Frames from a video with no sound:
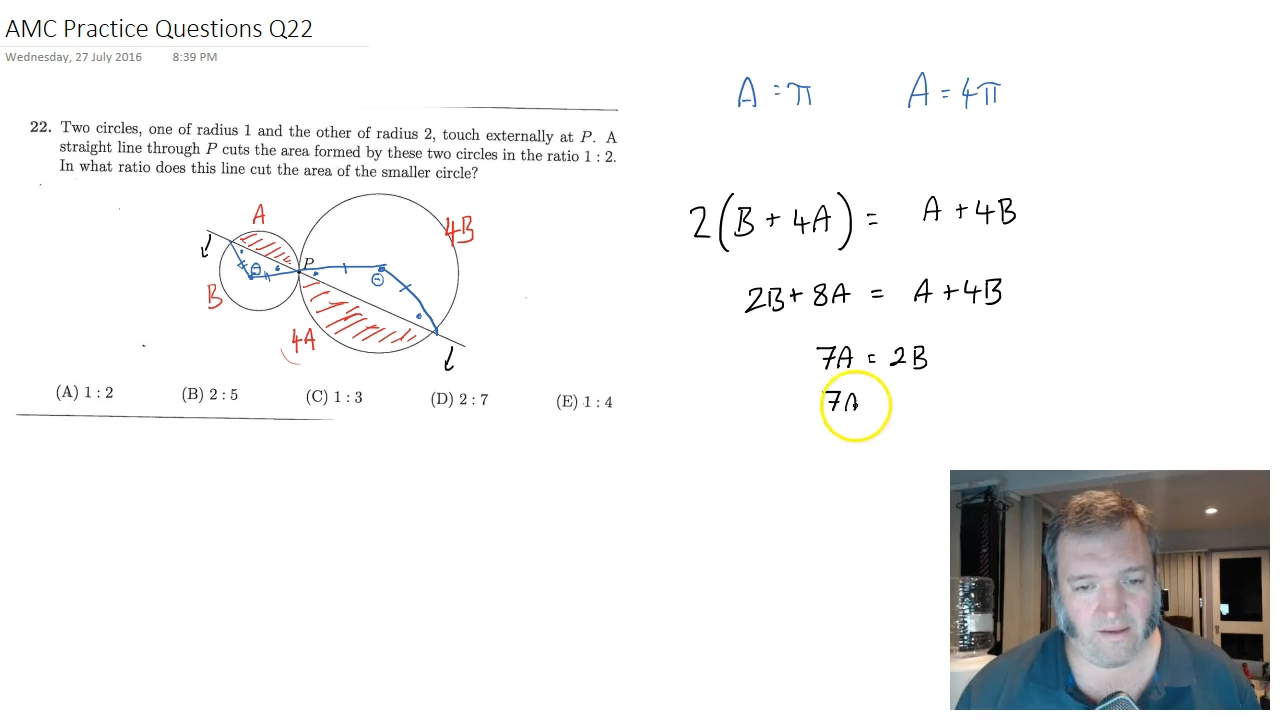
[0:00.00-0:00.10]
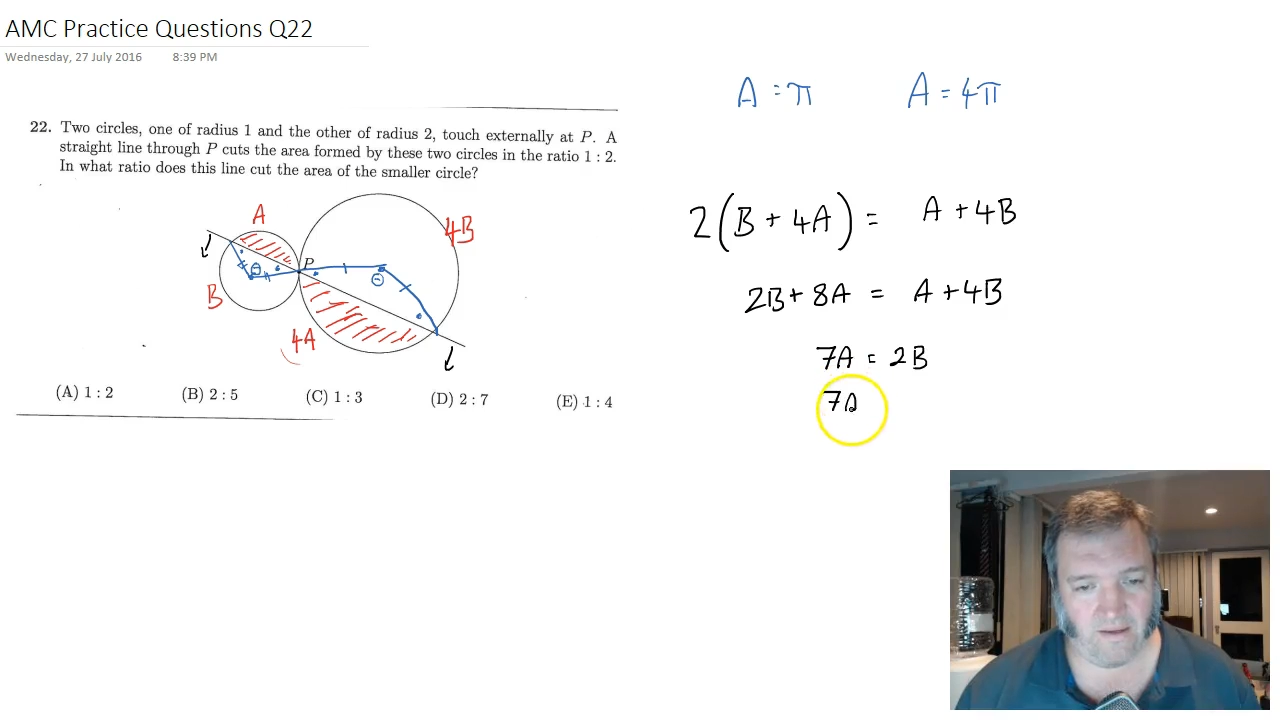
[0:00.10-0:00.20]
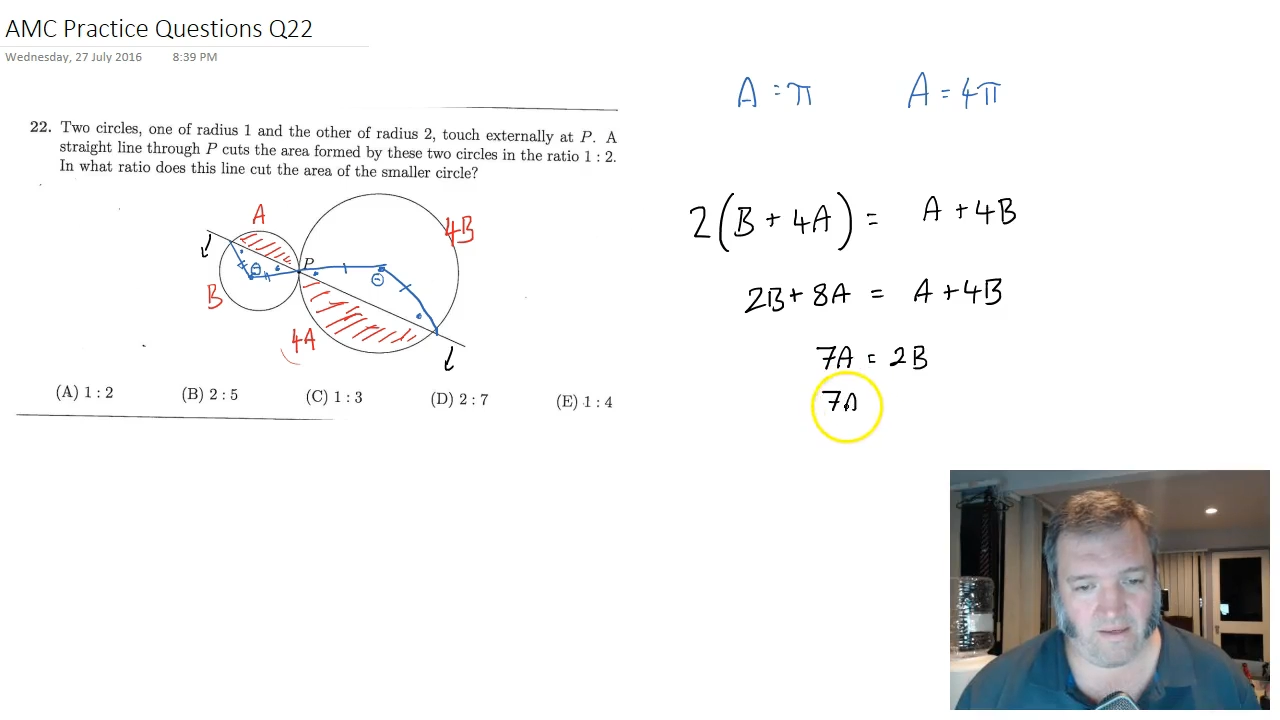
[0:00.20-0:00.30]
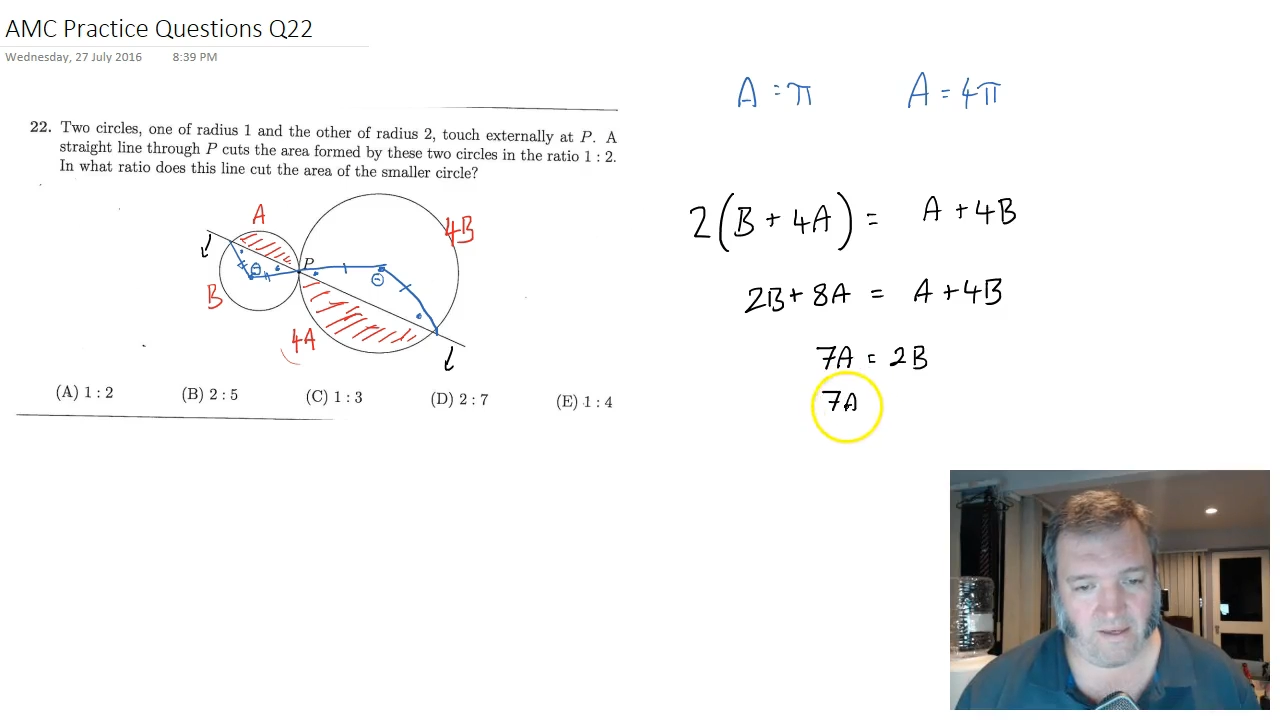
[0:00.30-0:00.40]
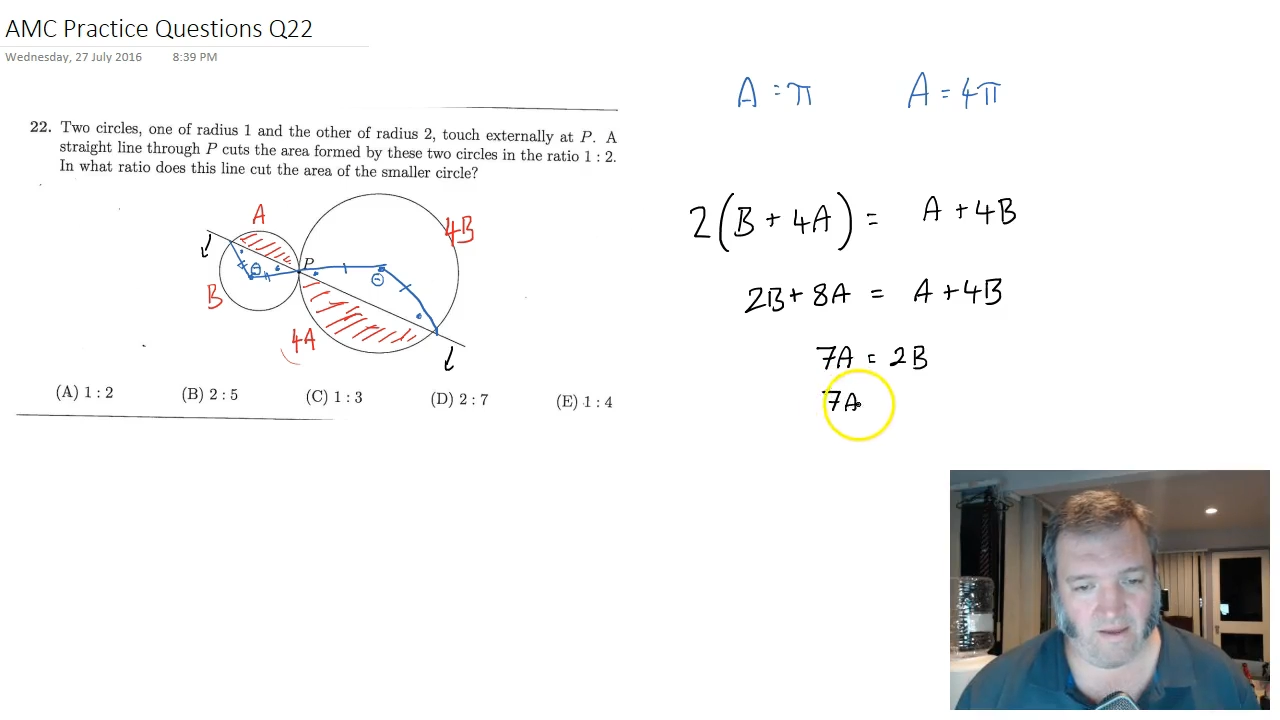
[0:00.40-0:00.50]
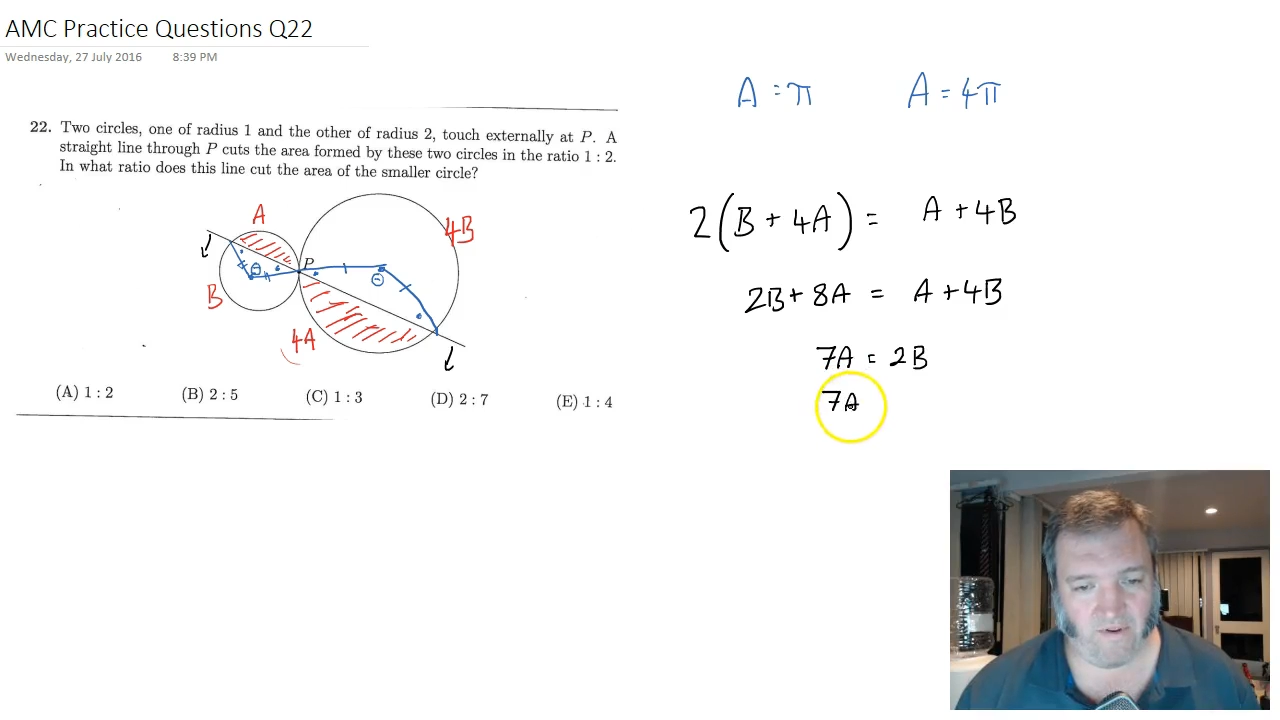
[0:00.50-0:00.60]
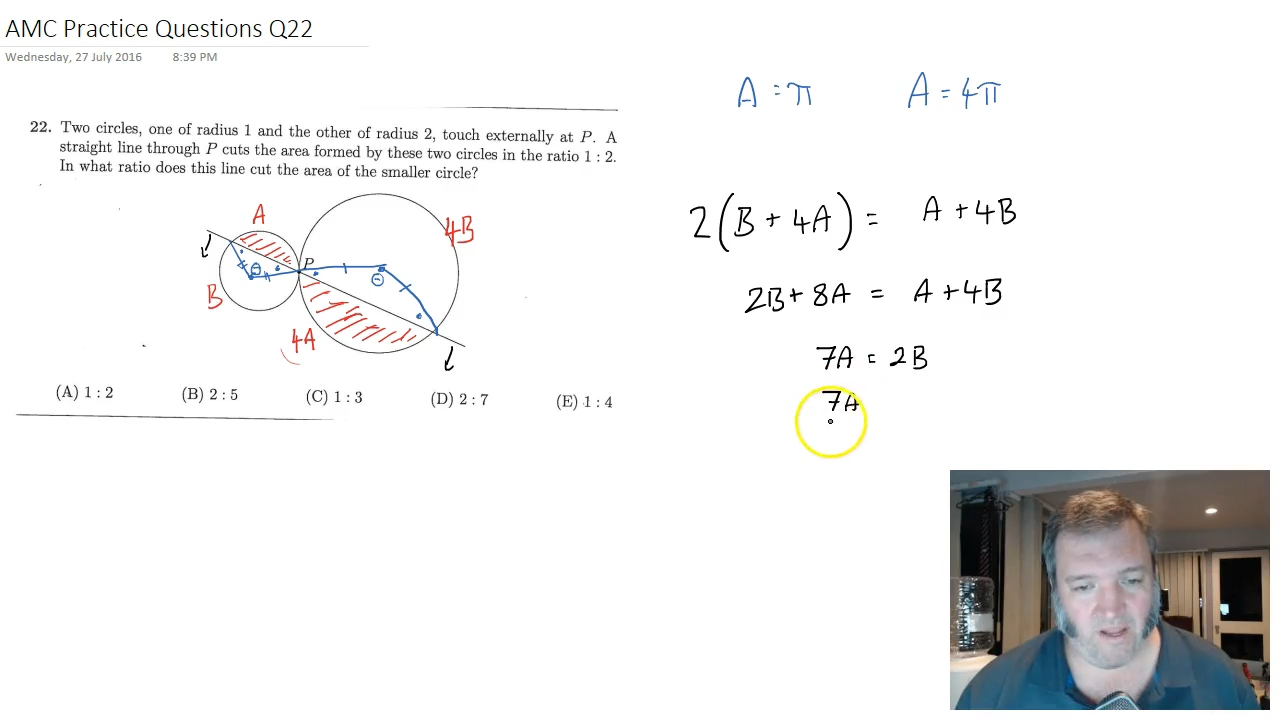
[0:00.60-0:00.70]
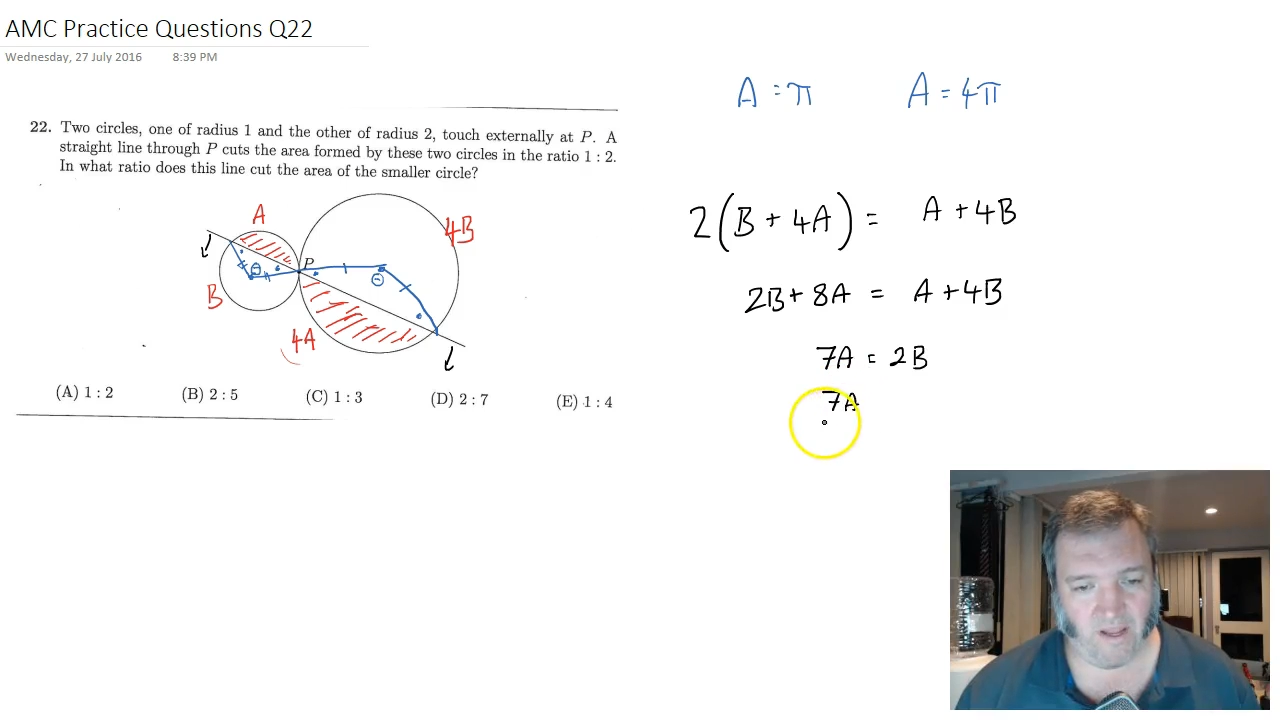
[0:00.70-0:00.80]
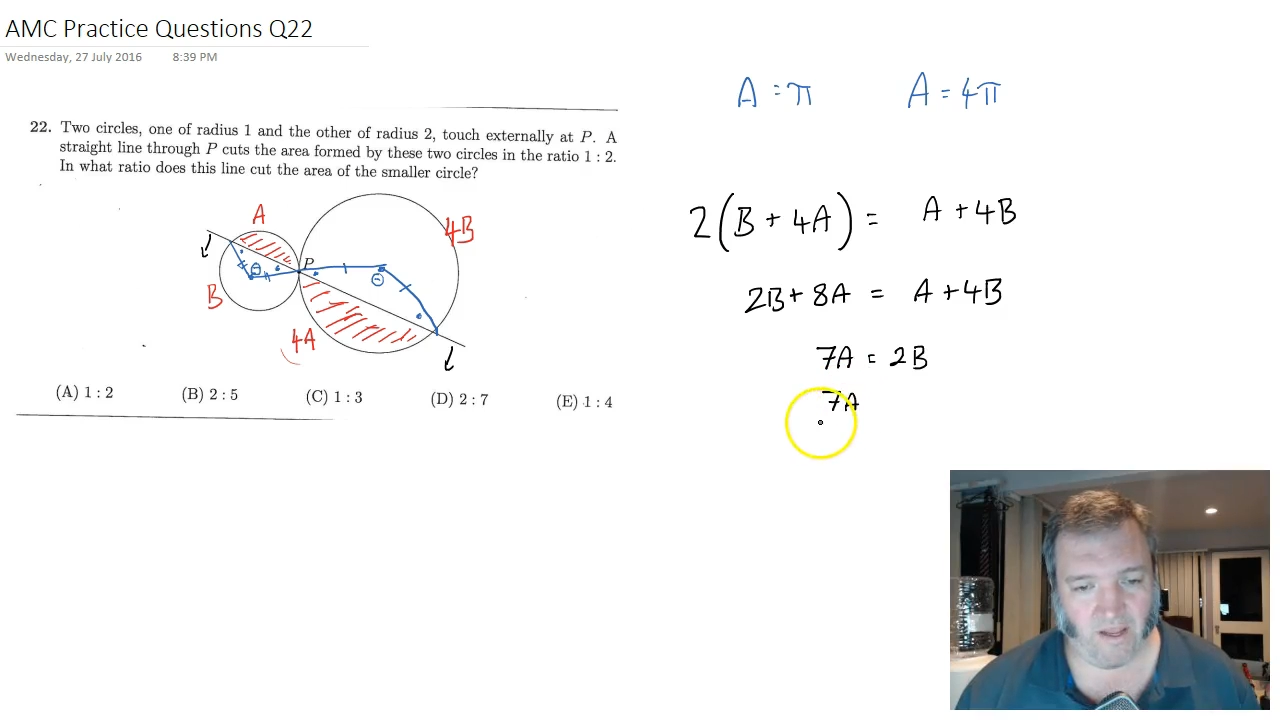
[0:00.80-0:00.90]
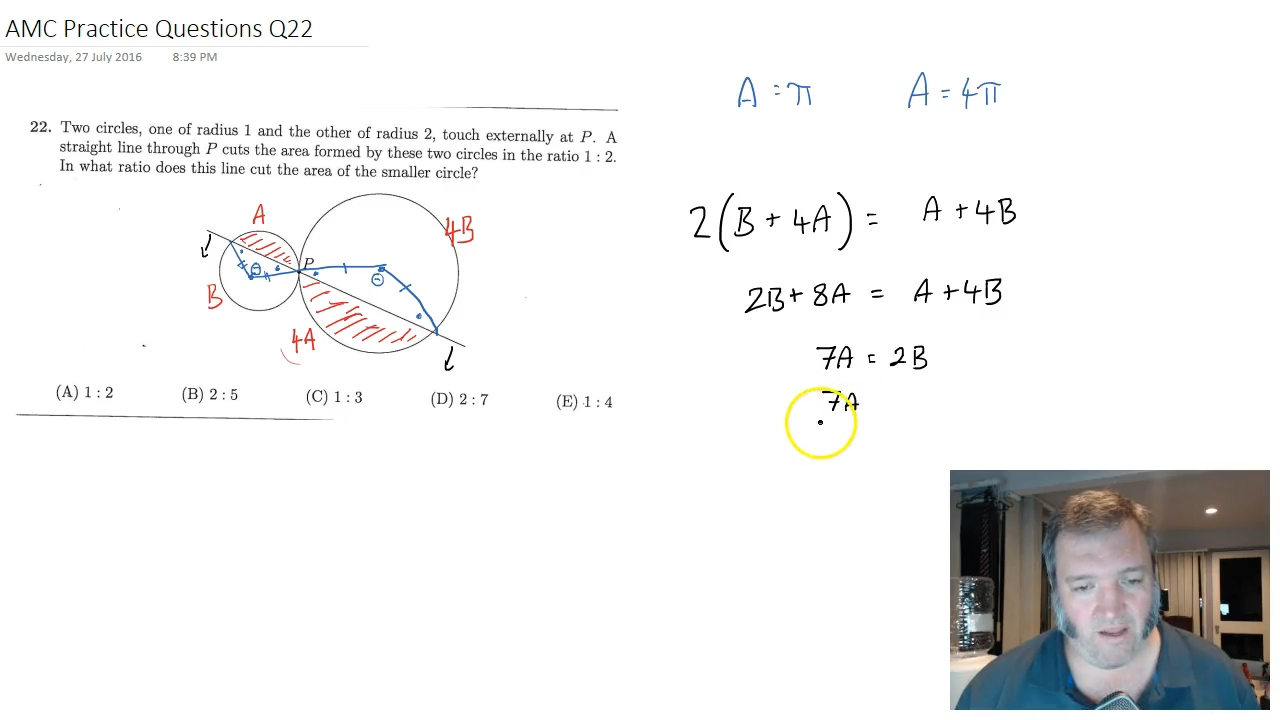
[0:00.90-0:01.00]

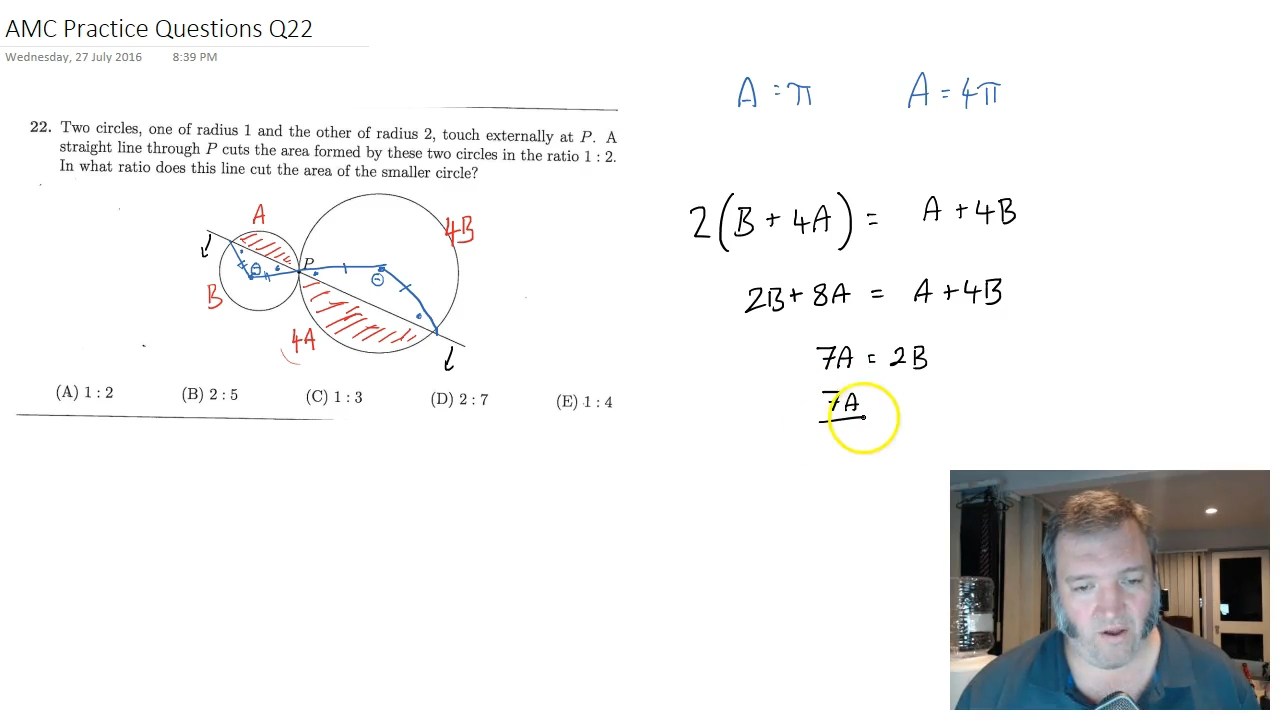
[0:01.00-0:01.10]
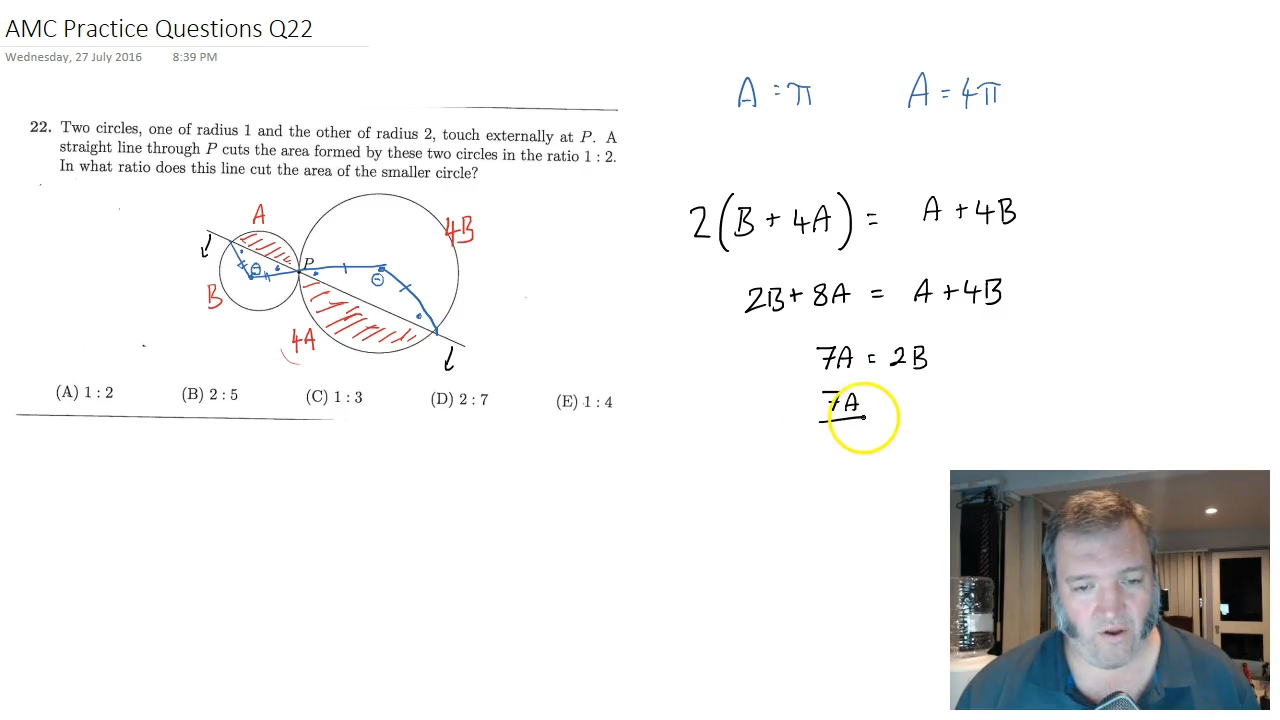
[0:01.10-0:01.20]
7A